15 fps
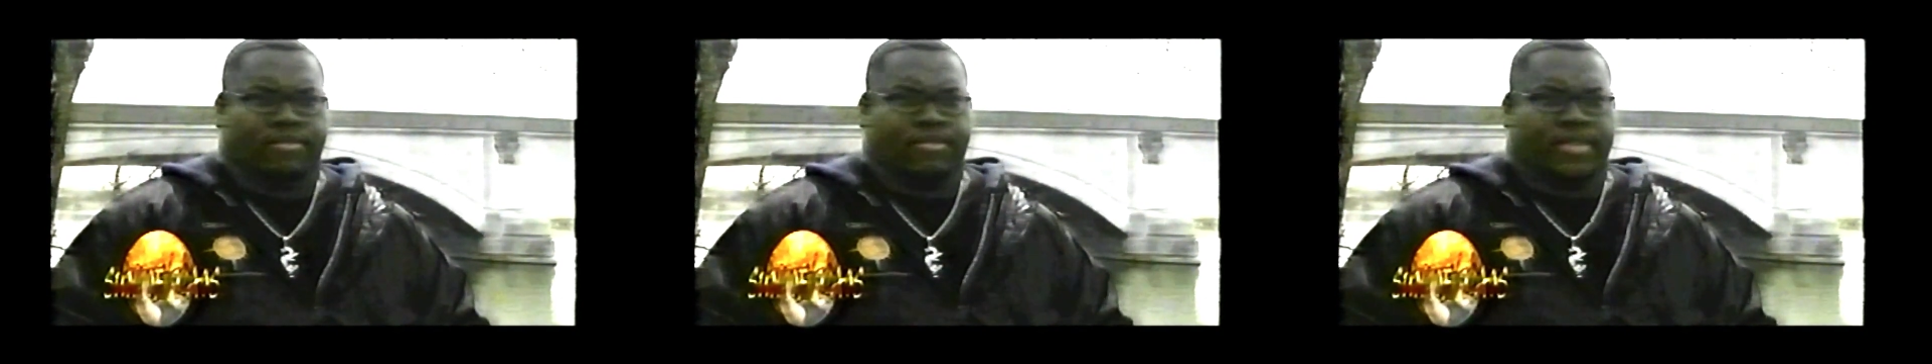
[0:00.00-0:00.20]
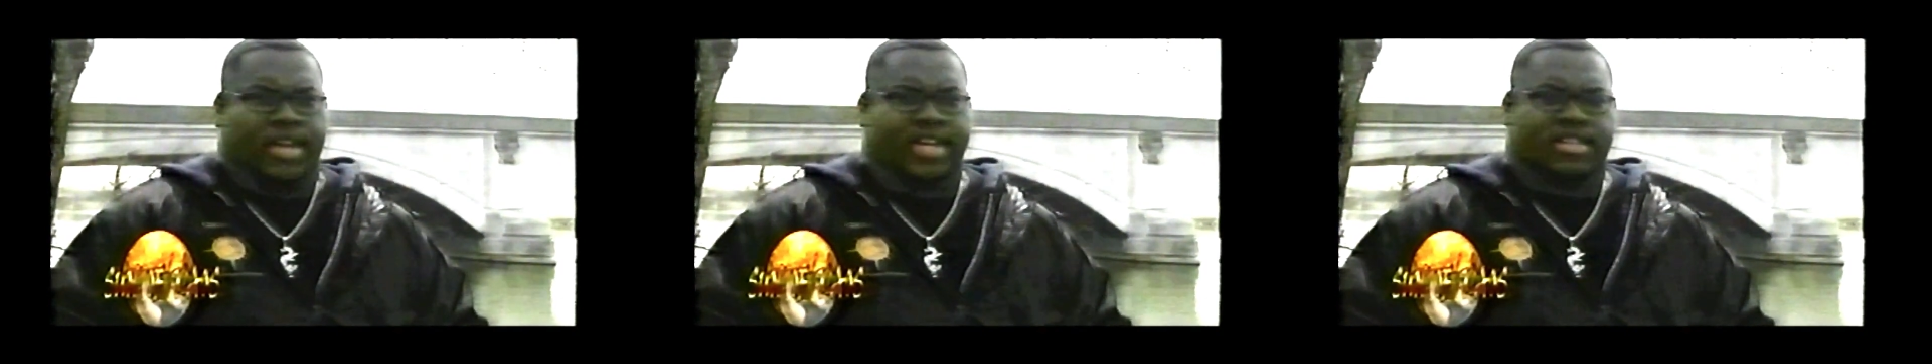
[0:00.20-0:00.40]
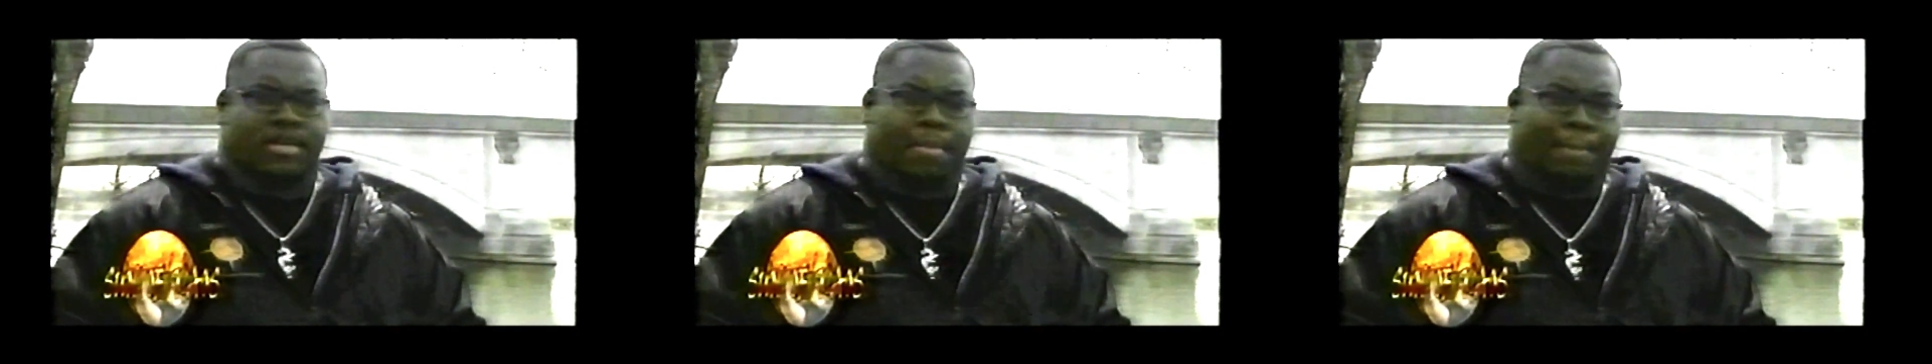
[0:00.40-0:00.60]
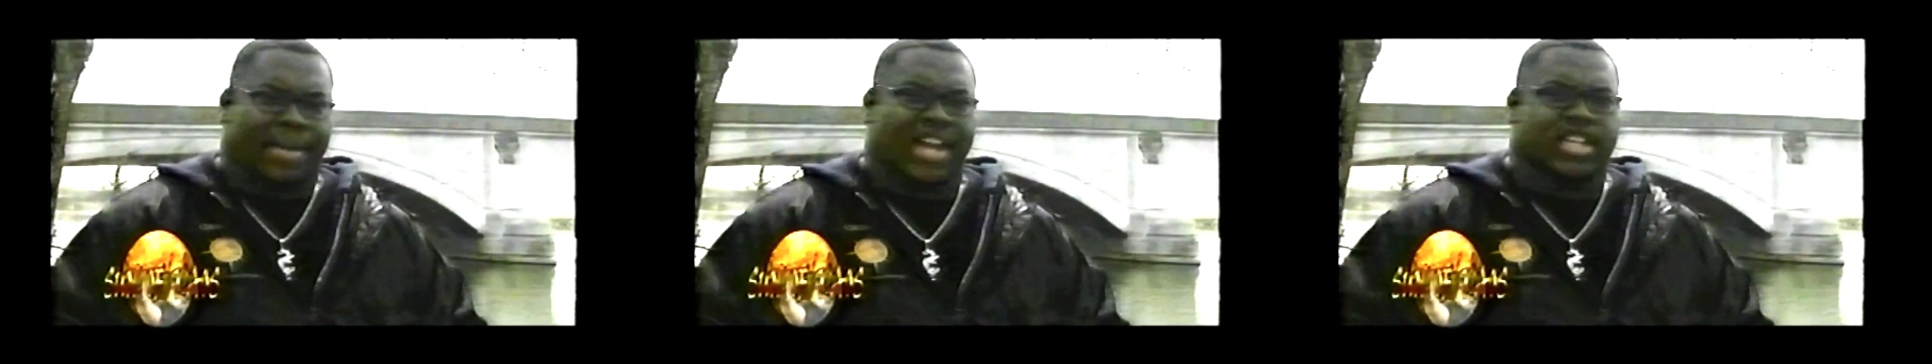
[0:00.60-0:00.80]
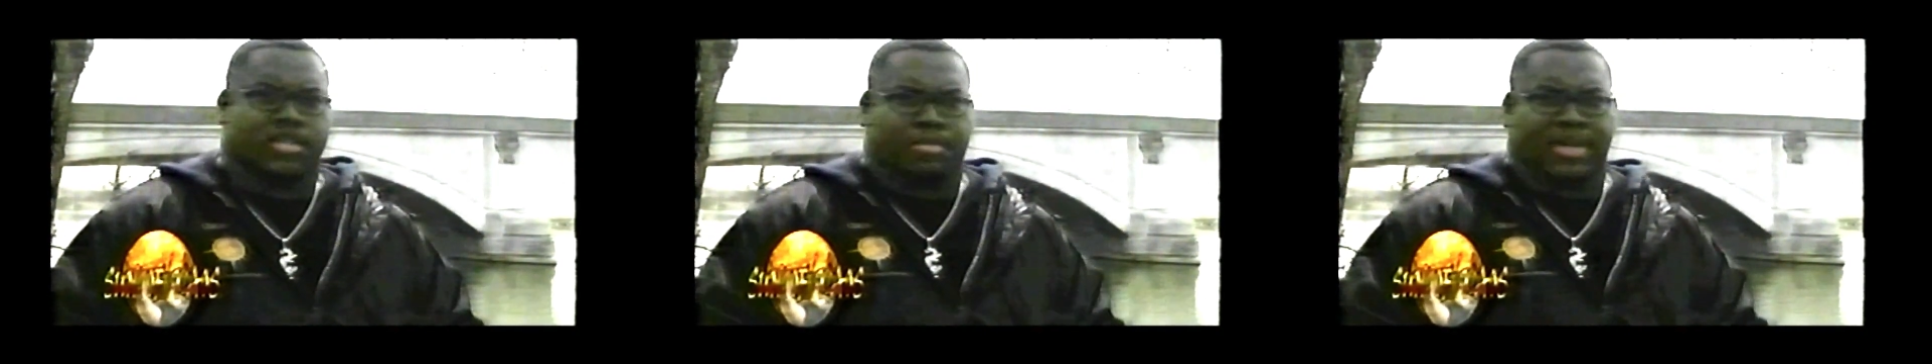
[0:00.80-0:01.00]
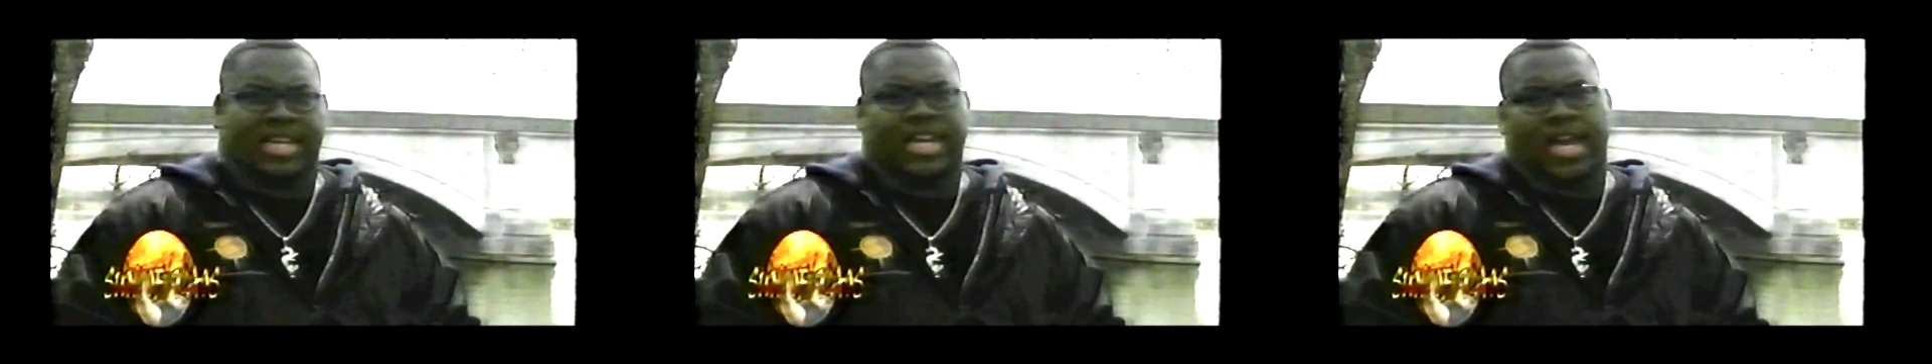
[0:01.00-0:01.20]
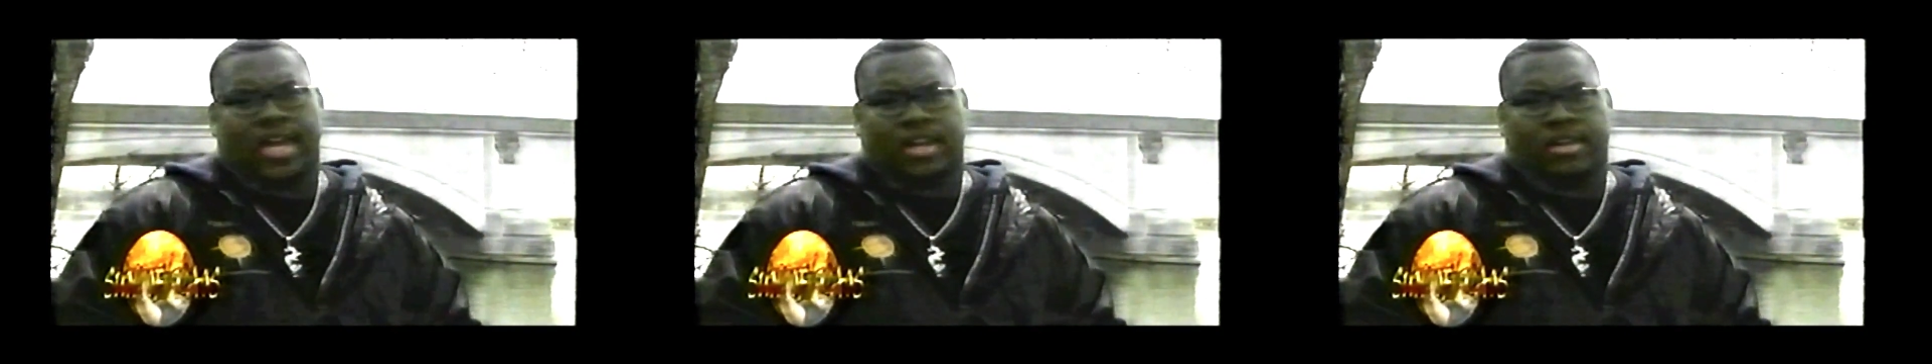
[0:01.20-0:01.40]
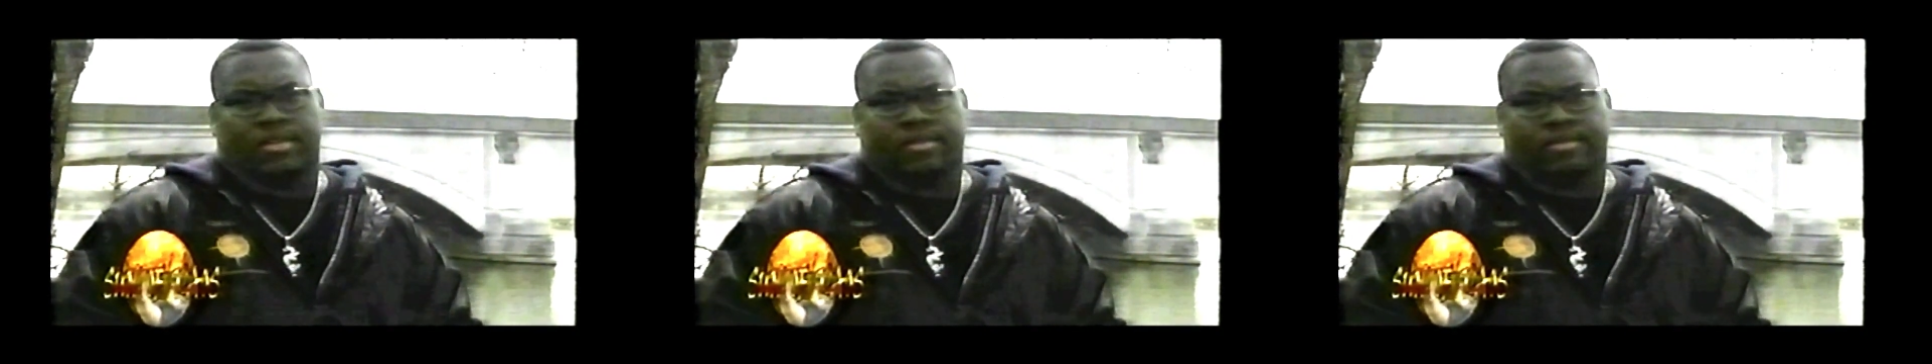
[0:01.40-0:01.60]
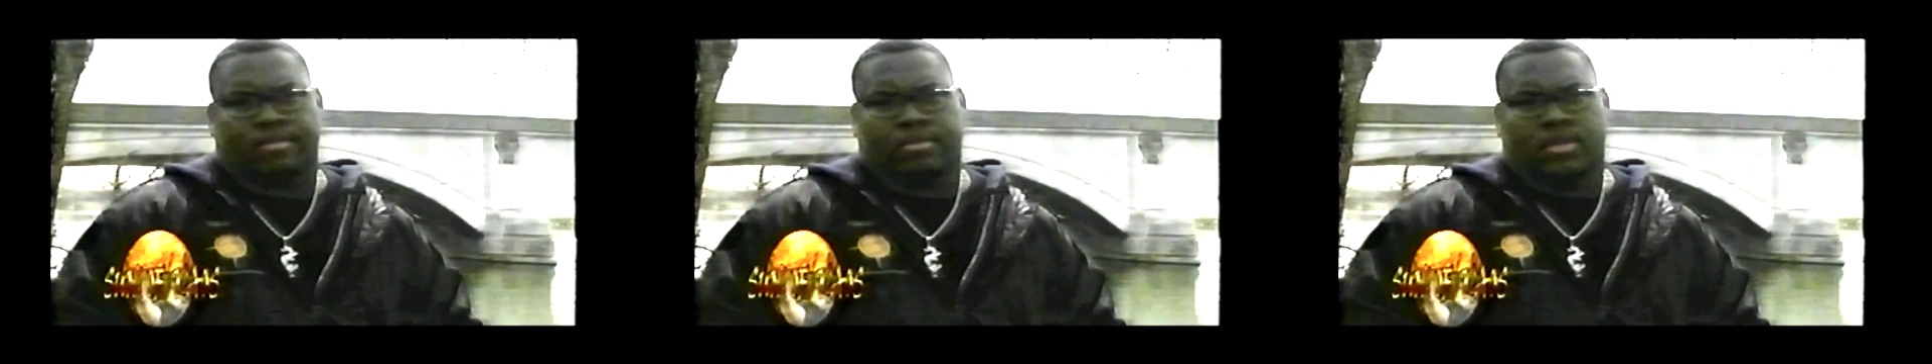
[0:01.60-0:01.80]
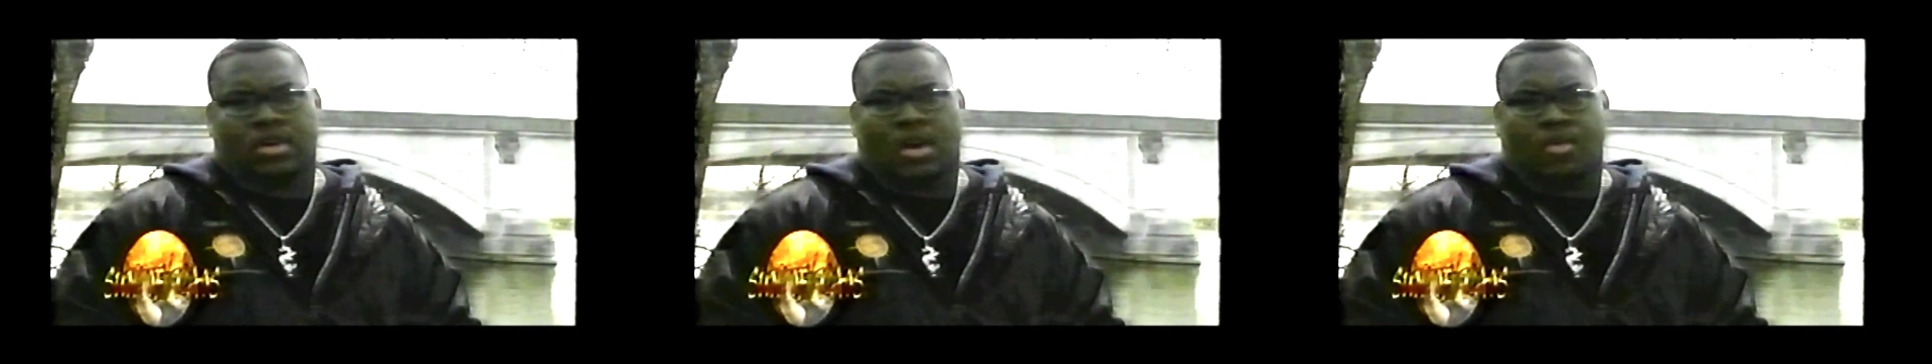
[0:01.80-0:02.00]
It's a base beginning.
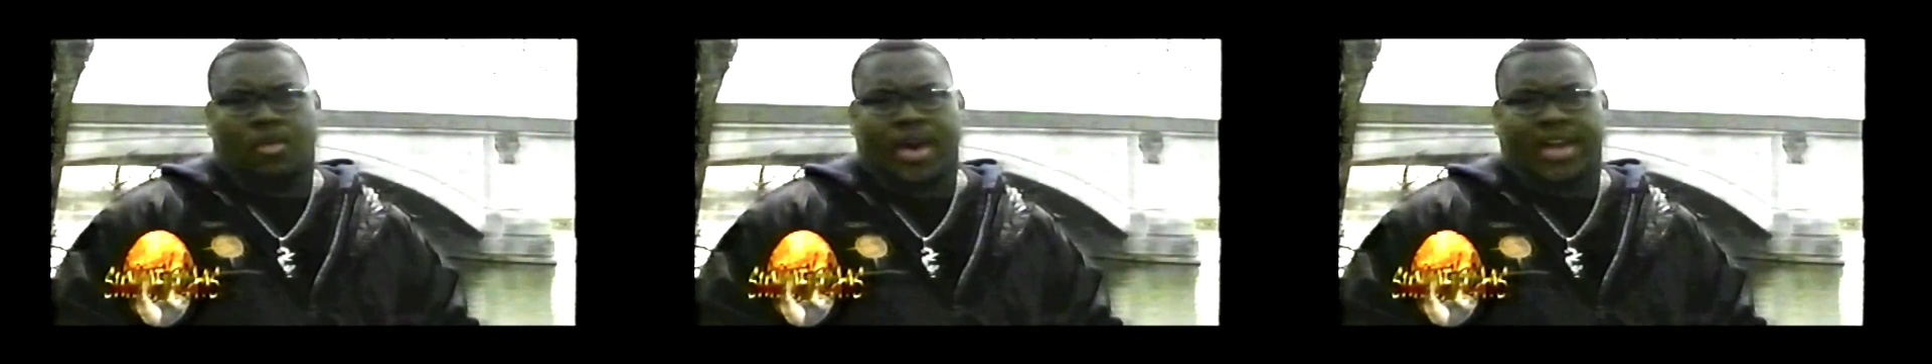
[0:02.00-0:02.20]
All right?